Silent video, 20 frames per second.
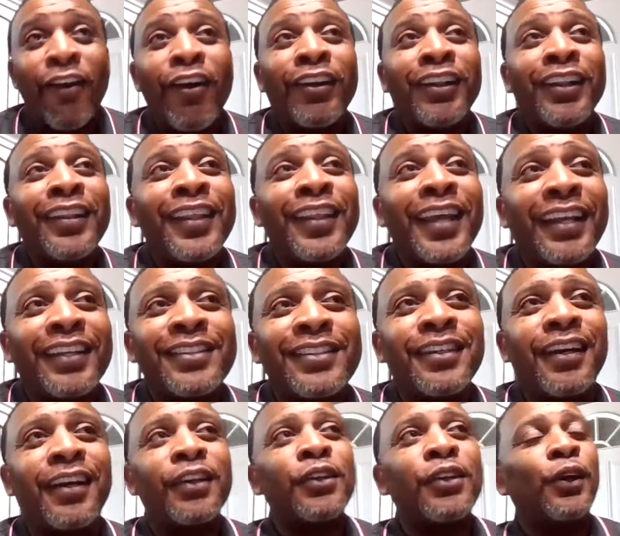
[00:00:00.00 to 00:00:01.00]
All of
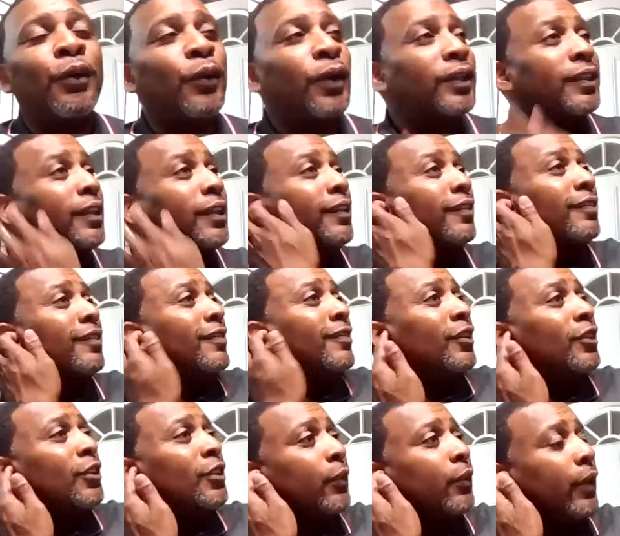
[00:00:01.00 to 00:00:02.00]
that, you know what? And this
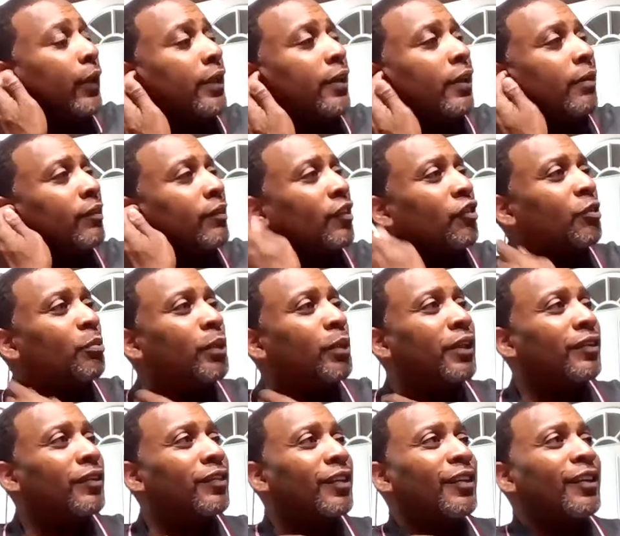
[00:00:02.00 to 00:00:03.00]
is such a great
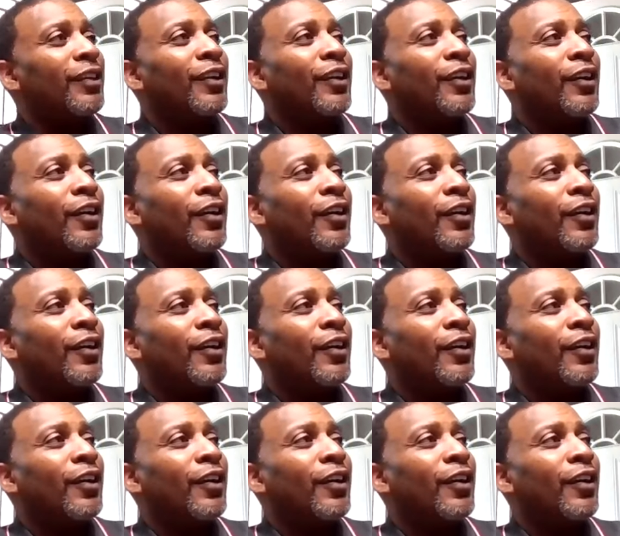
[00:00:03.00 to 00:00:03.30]
conversation because